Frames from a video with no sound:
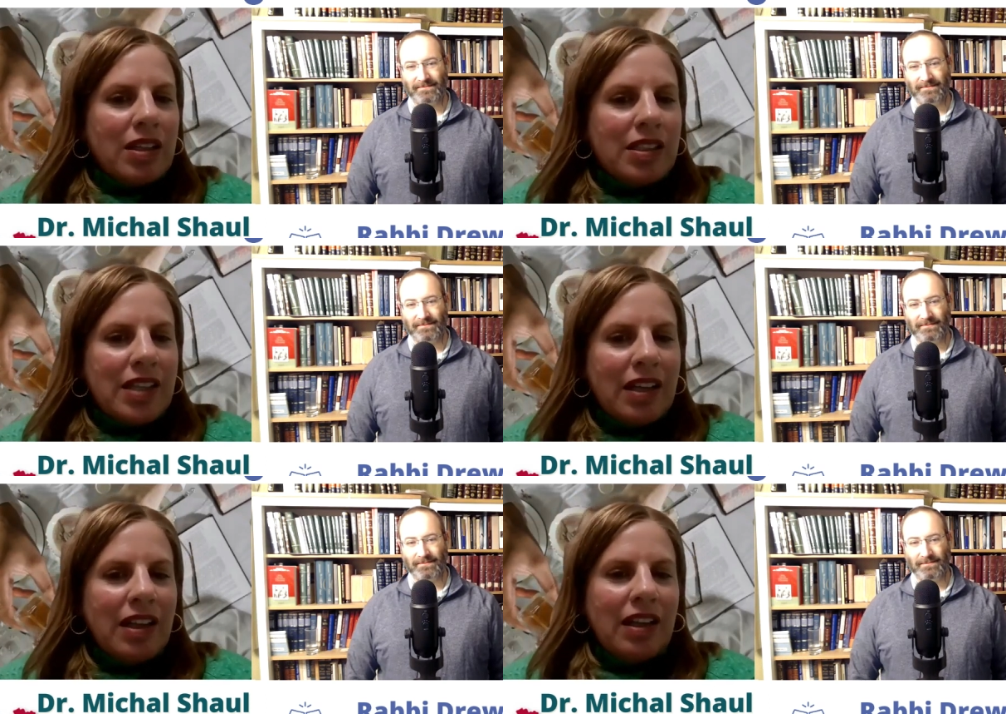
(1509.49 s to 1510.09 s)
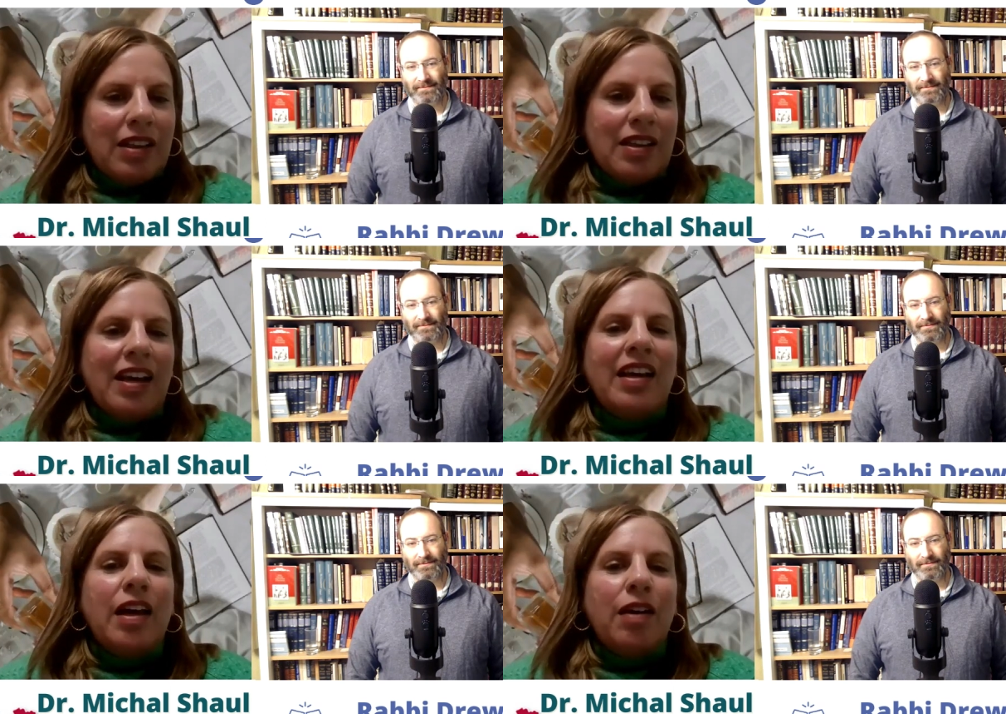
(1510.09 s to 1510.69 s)
Speaker 1: they say that
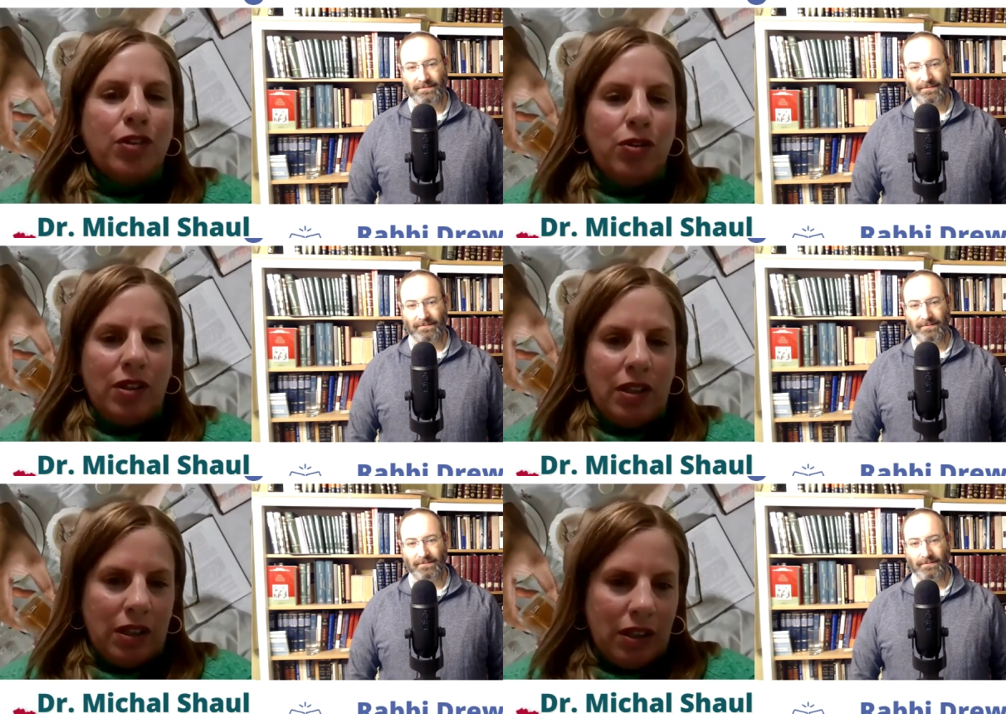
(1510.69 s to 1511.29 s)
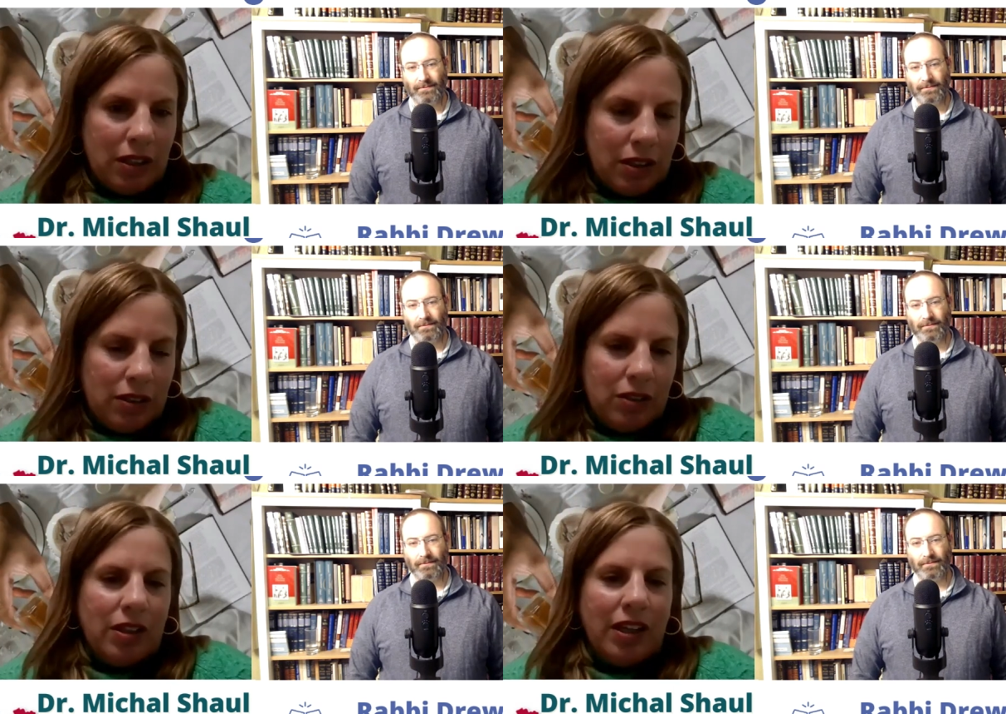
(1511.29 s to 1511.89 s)
they give to the
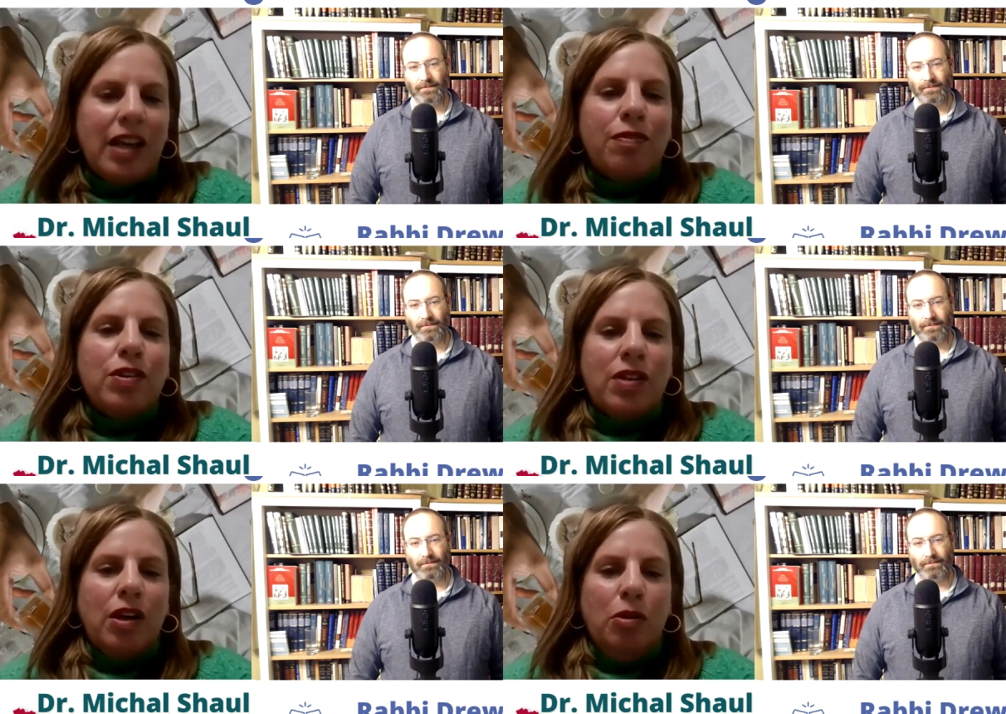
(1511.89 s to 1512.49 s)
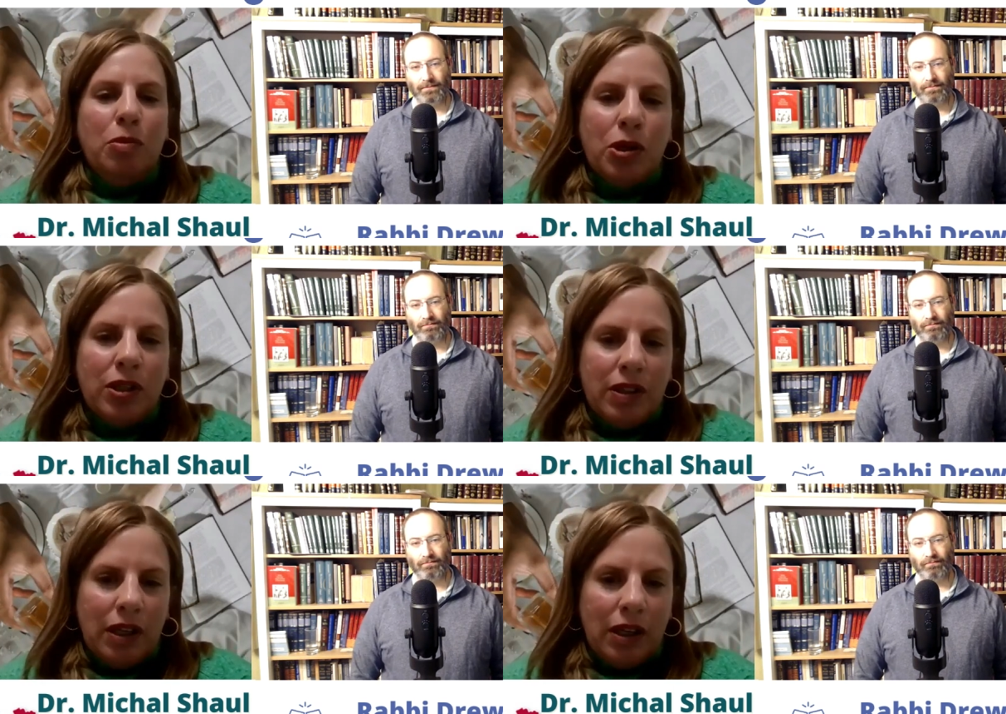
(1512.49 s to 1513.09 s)
they give to the
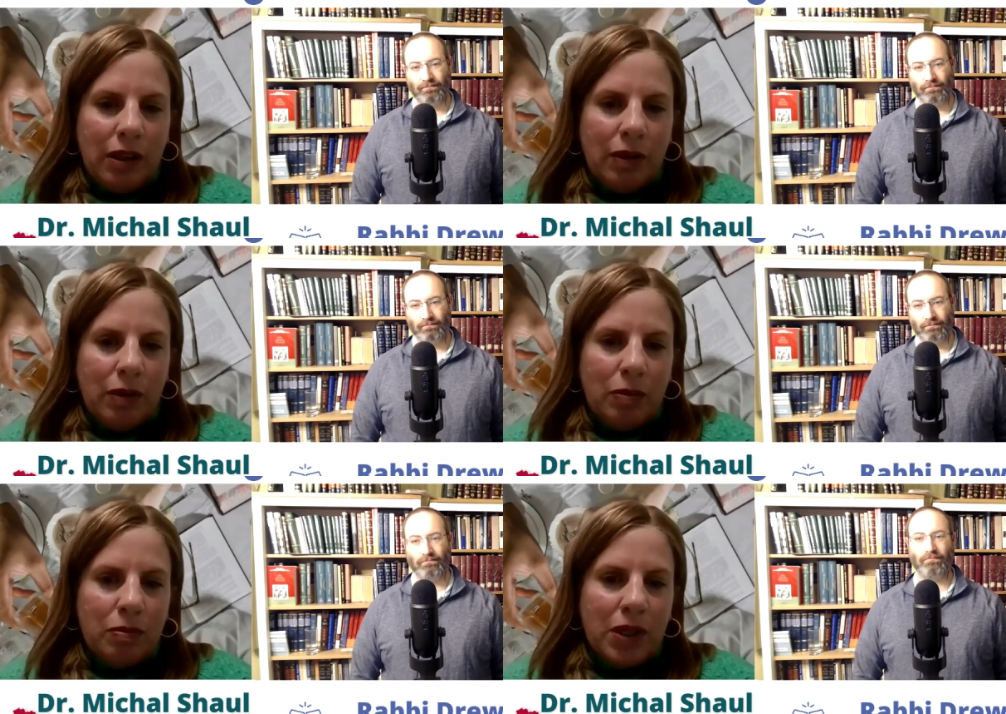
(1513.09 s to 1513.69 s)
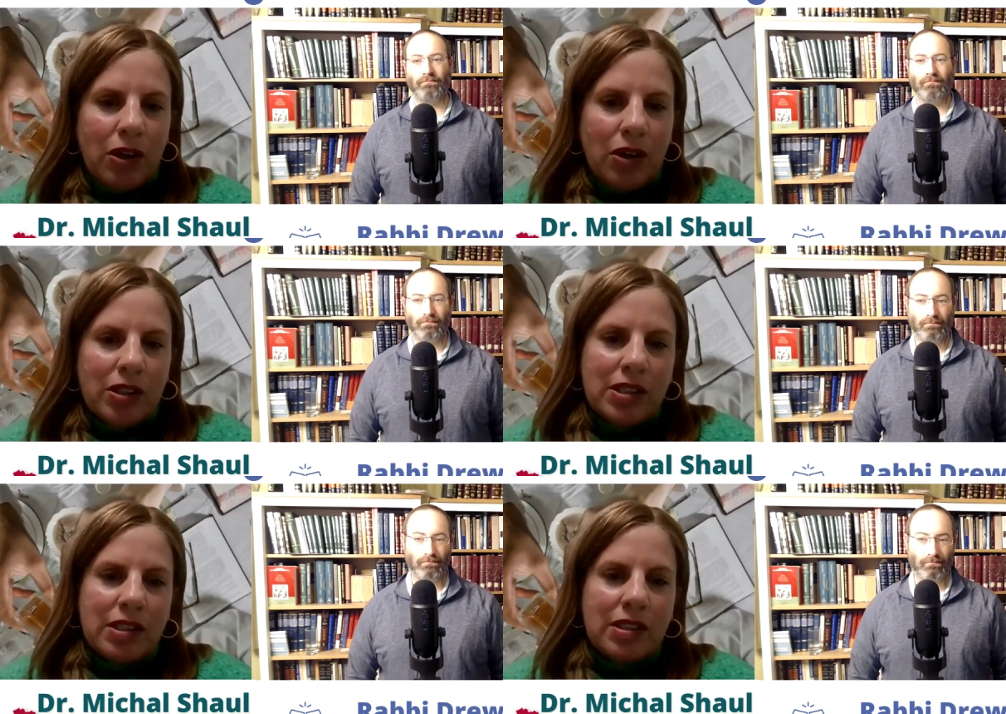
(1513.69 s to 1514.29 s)
community mm.
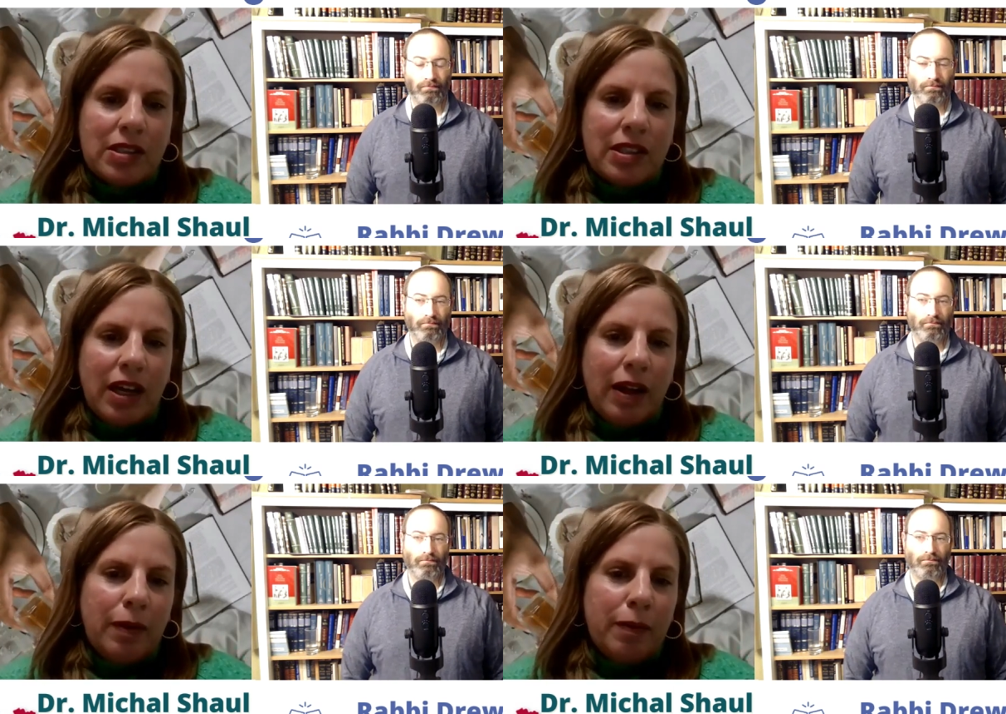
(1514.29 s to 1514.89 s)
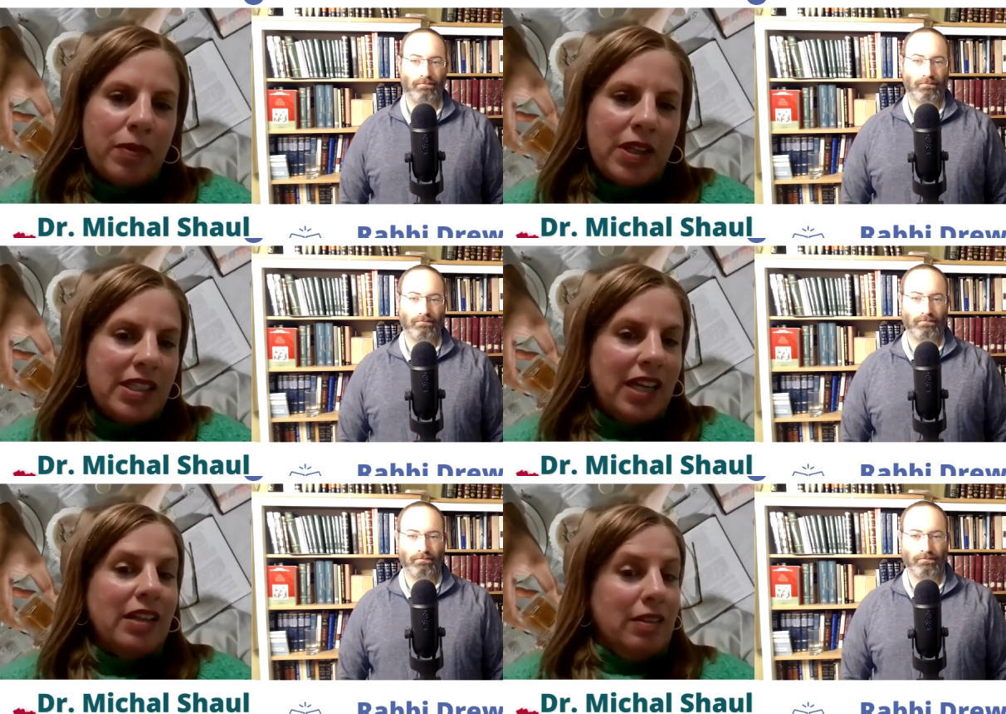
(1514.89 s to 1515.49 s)
because they
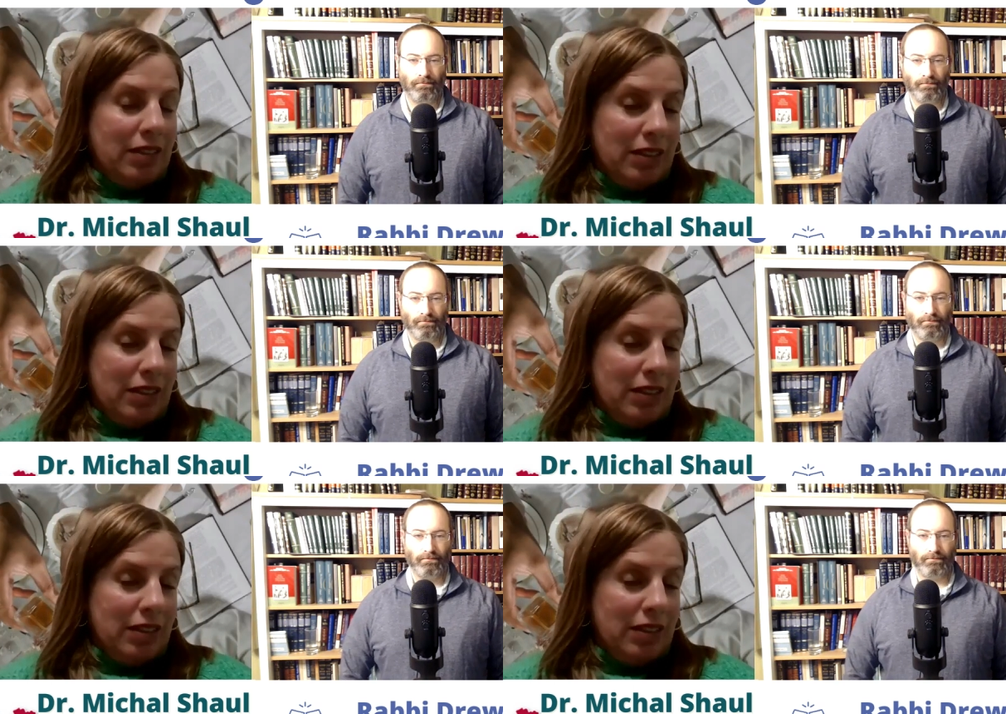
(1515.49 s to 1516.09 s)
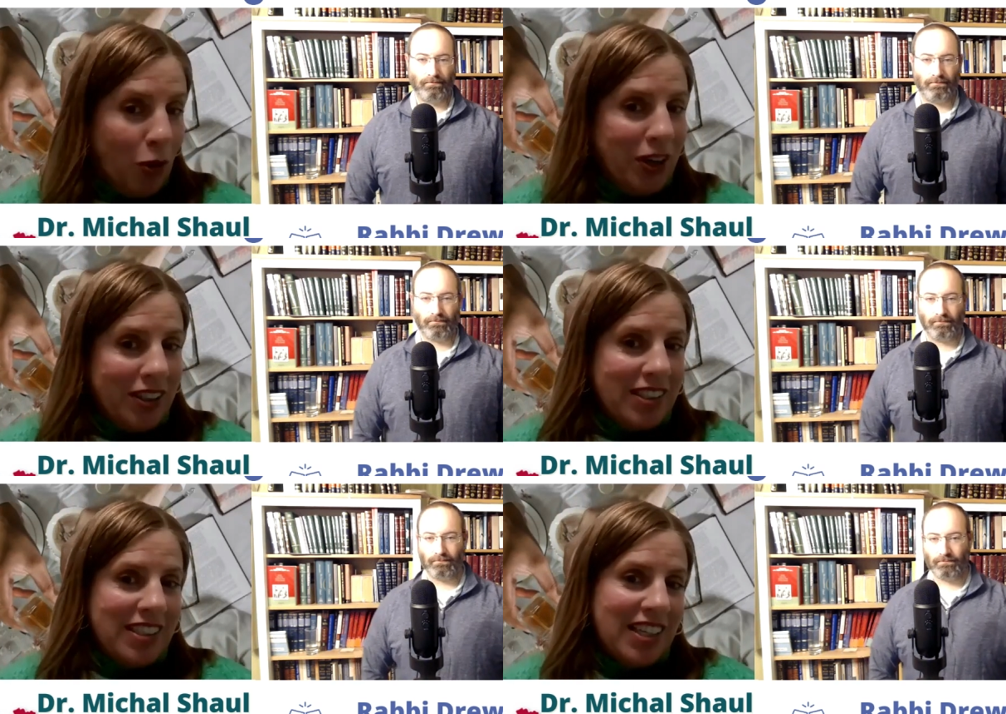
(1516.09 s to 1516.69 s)
they say they have a
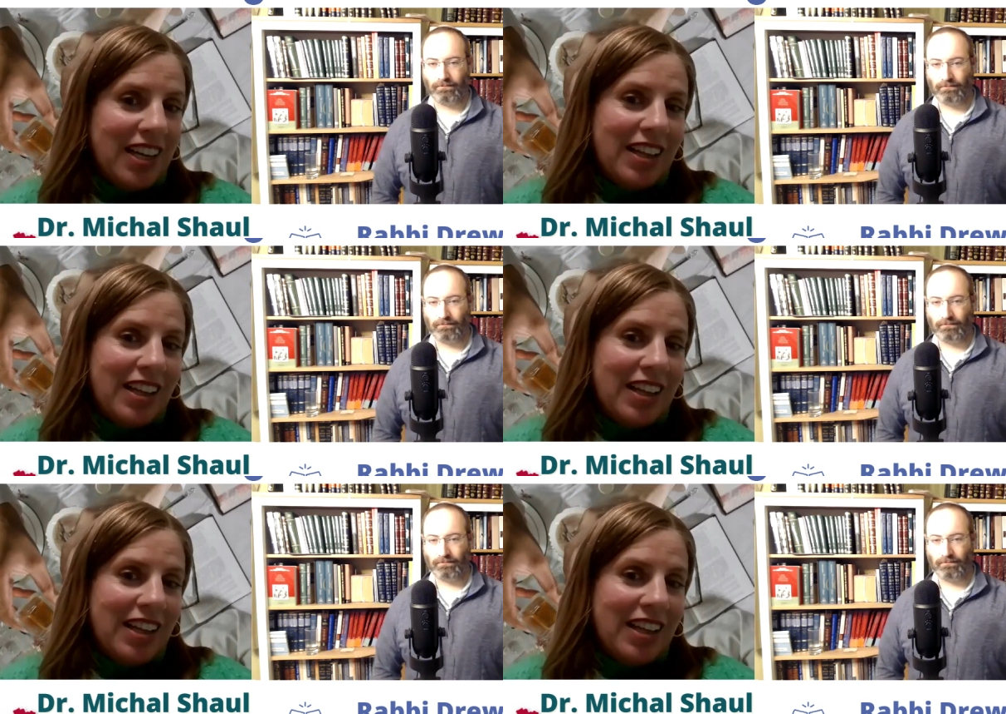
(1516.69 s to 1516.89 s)
point. They